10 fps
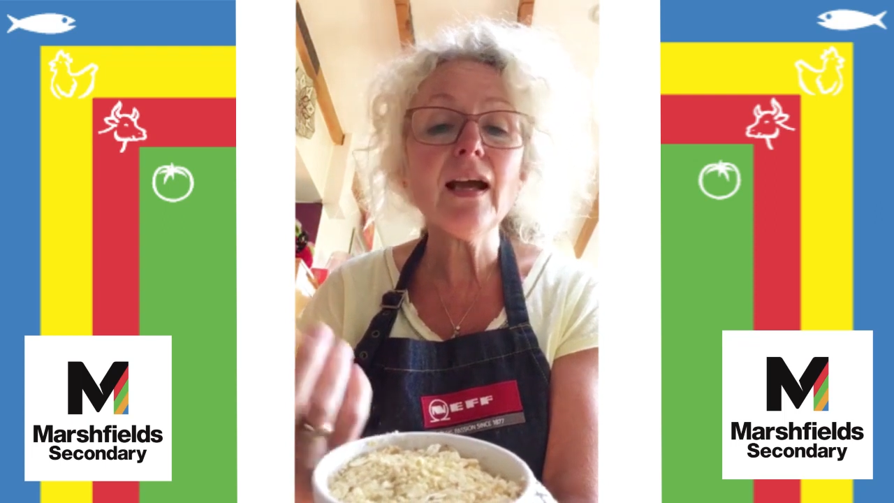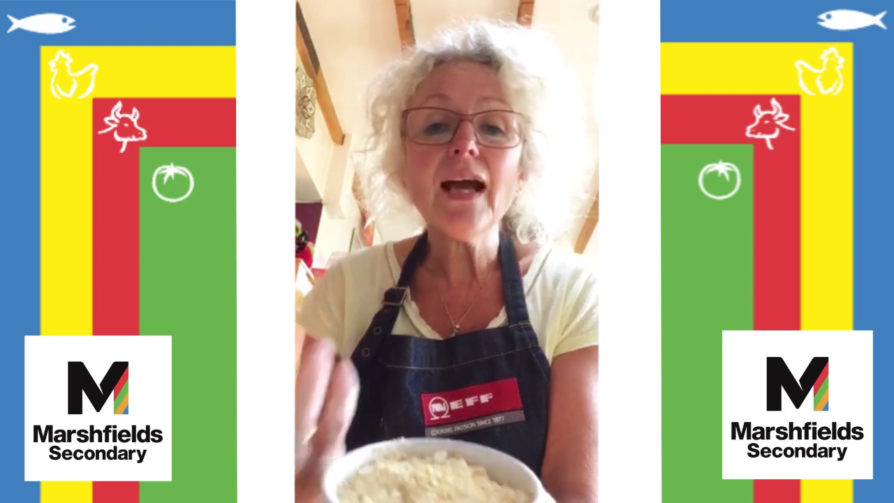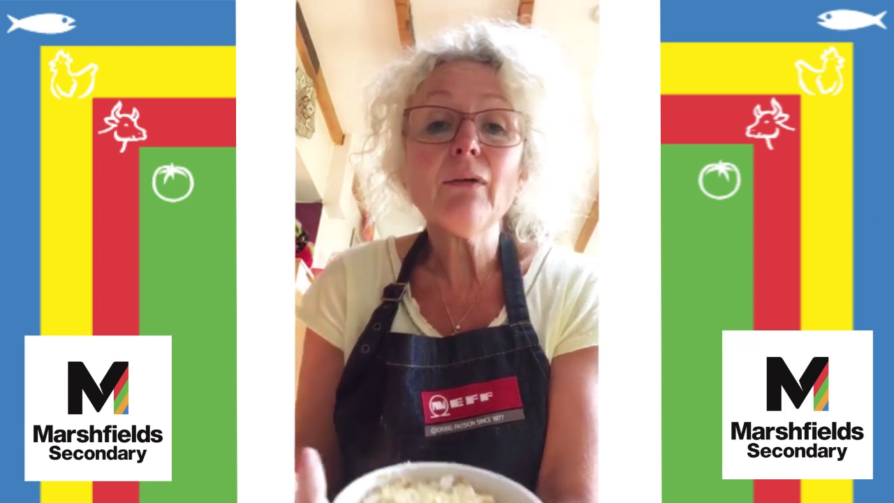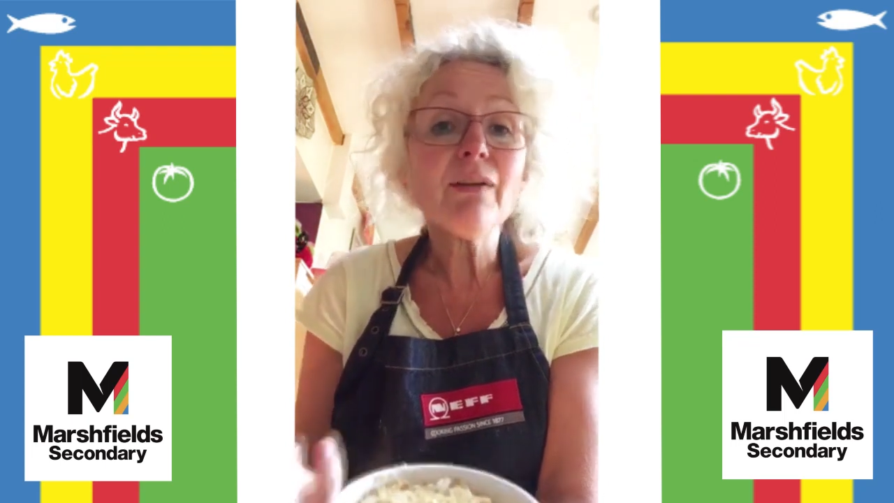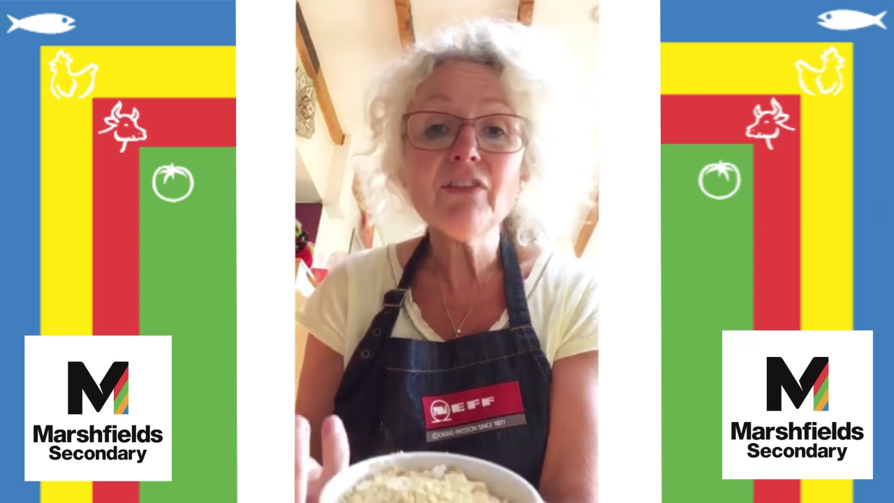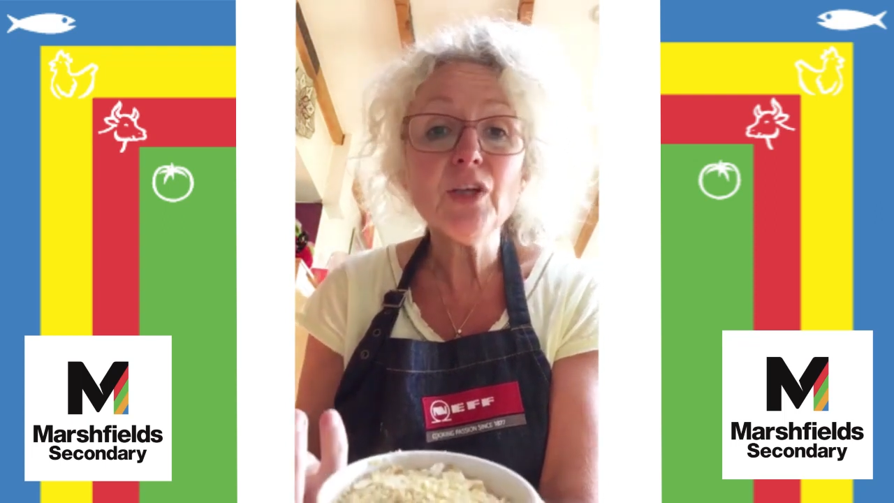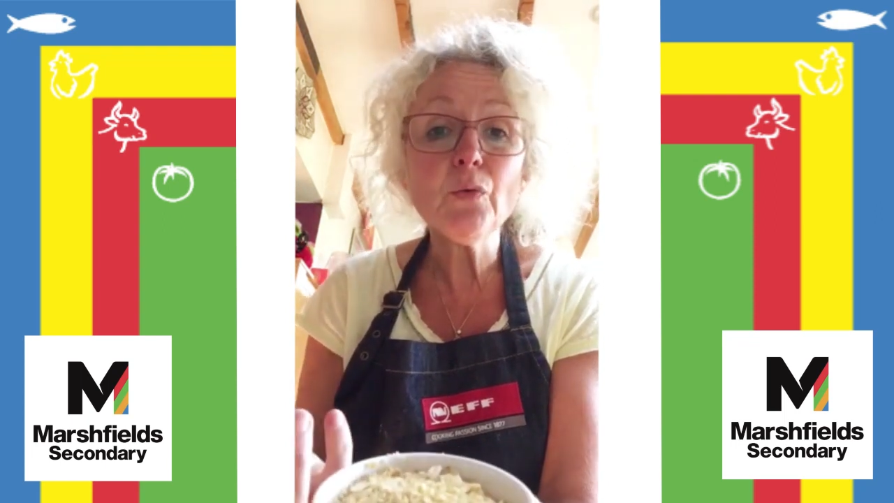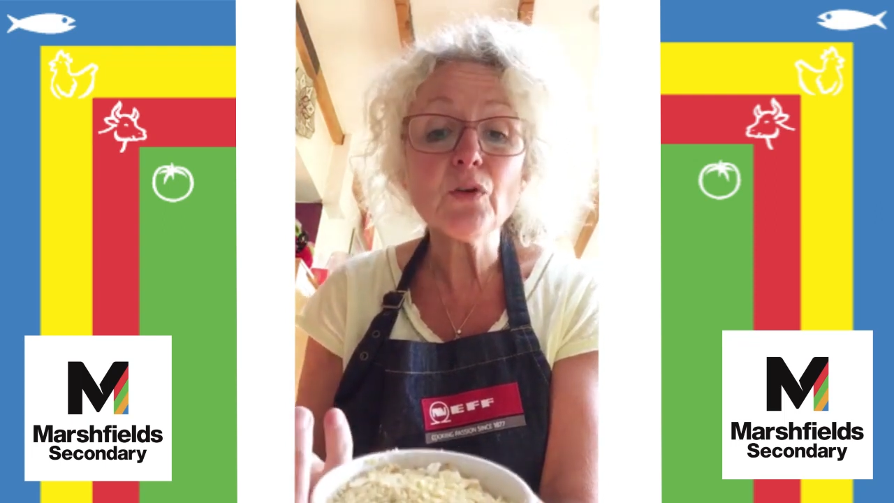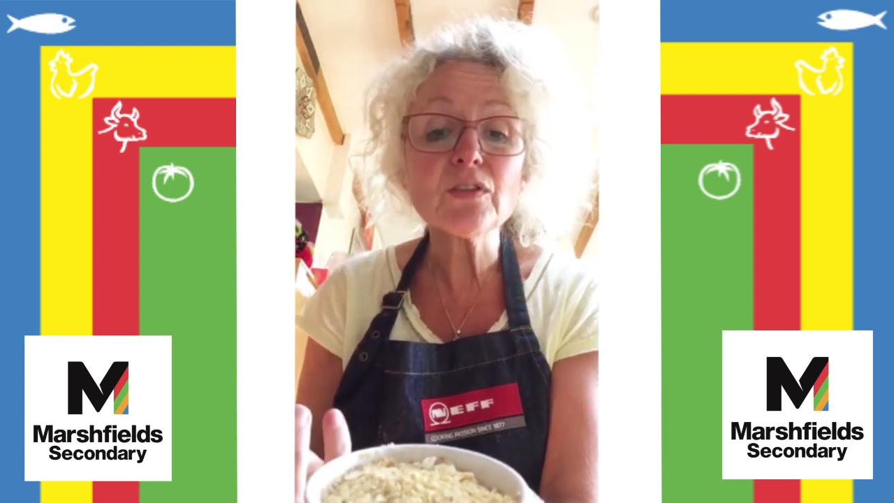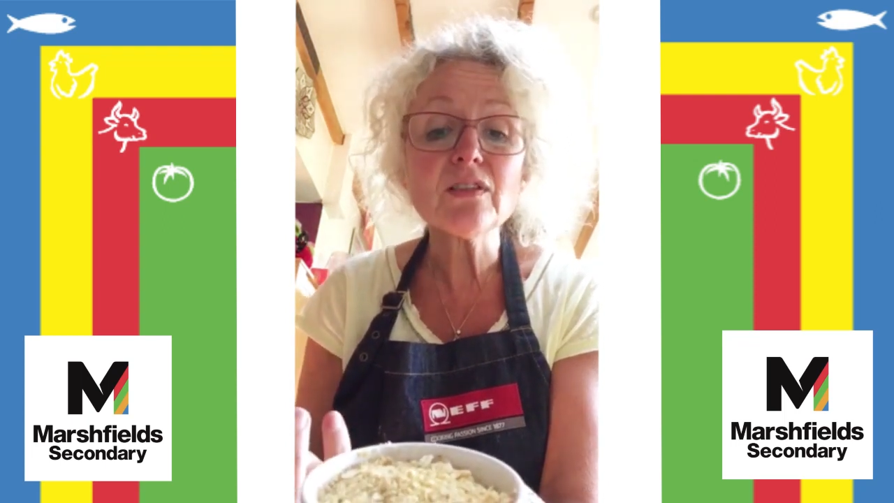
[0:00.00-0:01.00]
however you
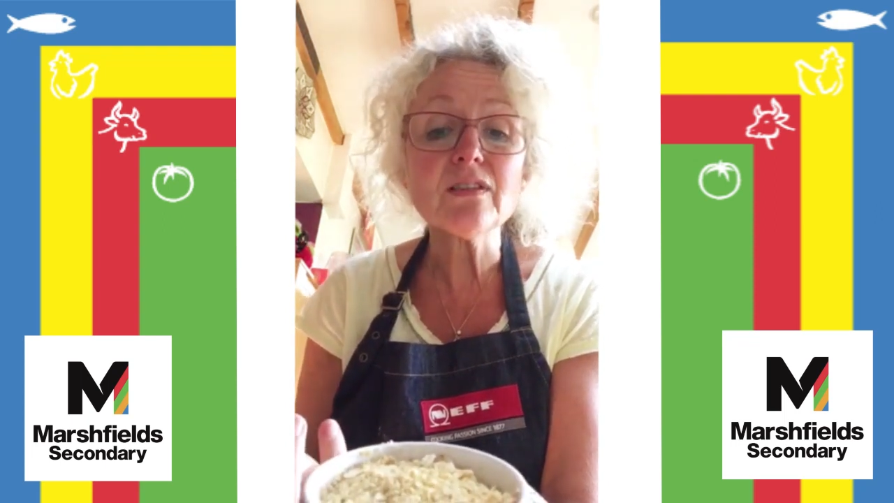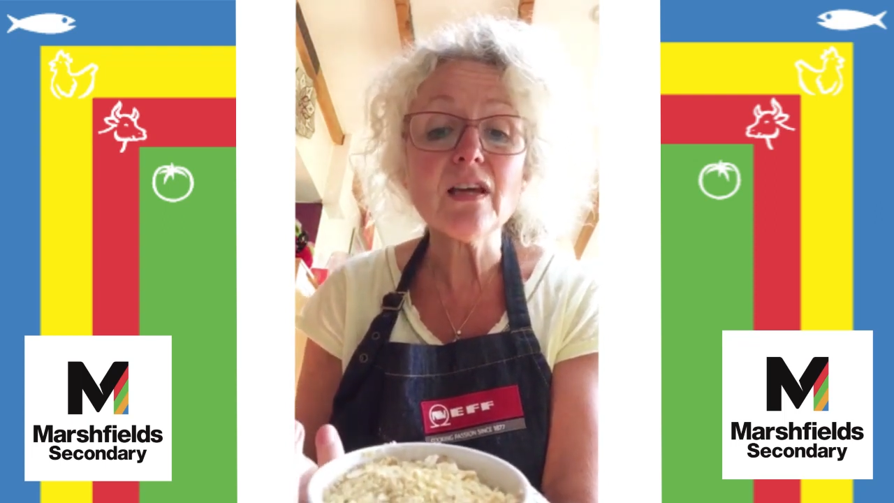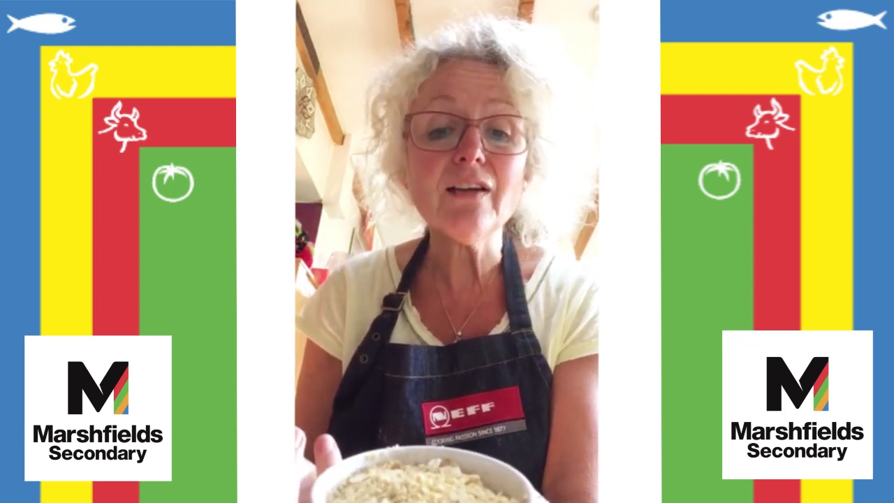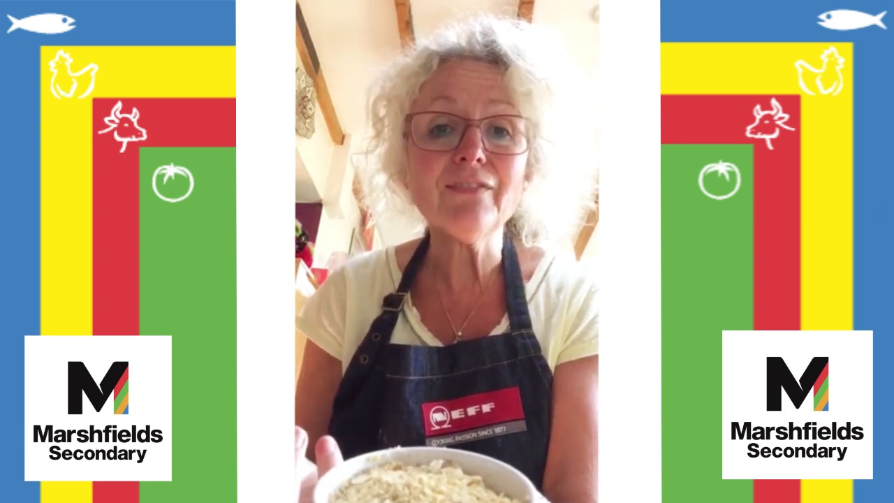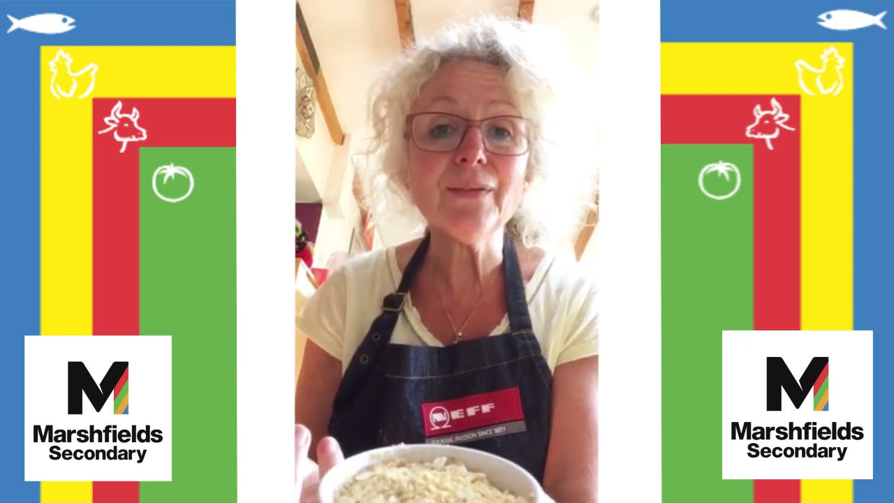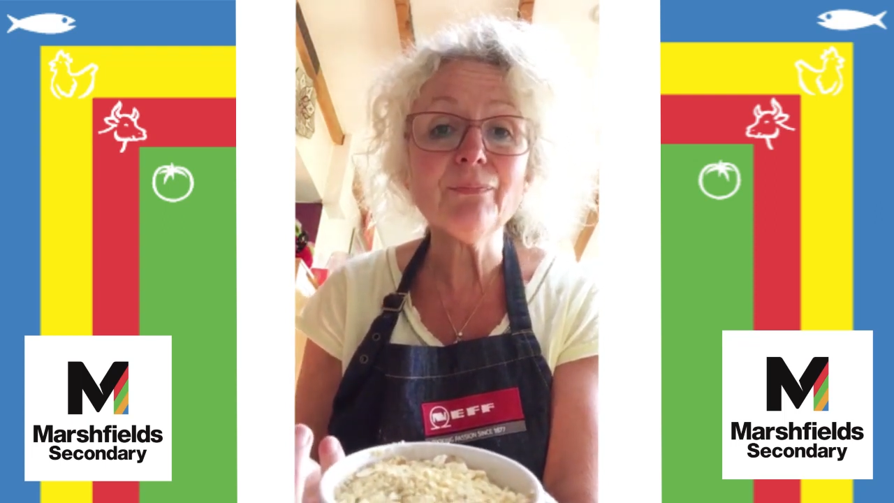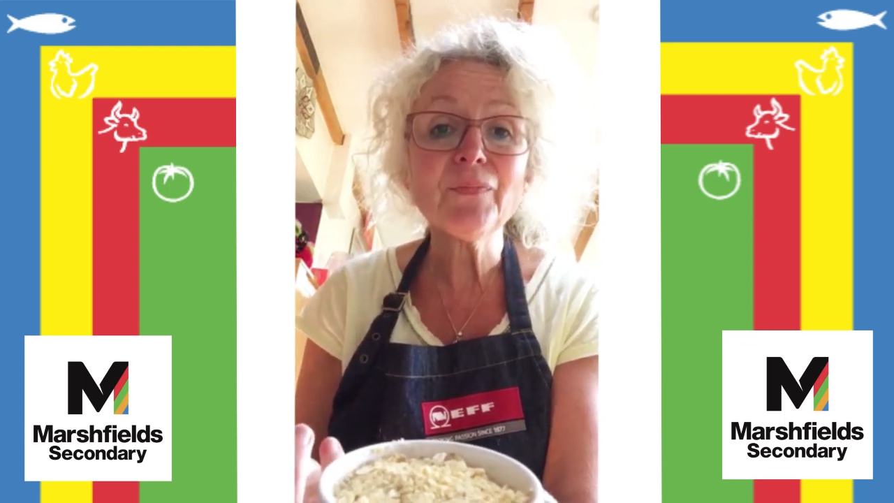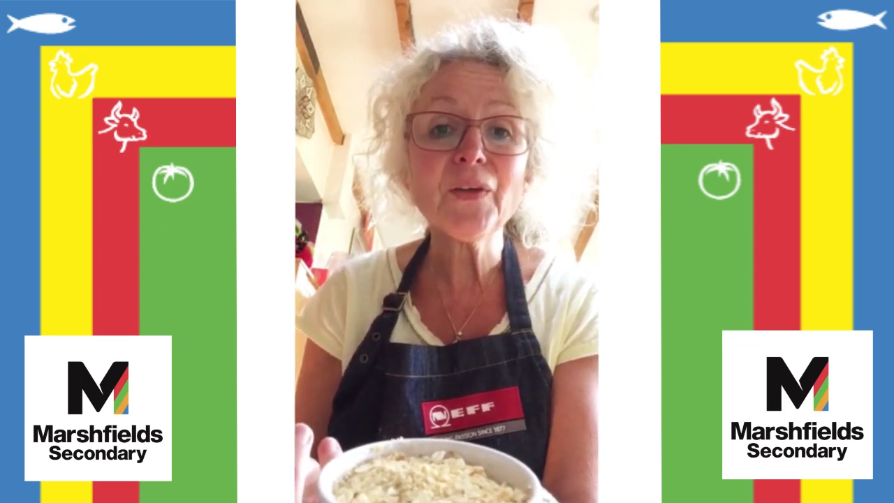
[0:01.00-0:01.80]
want to serve it.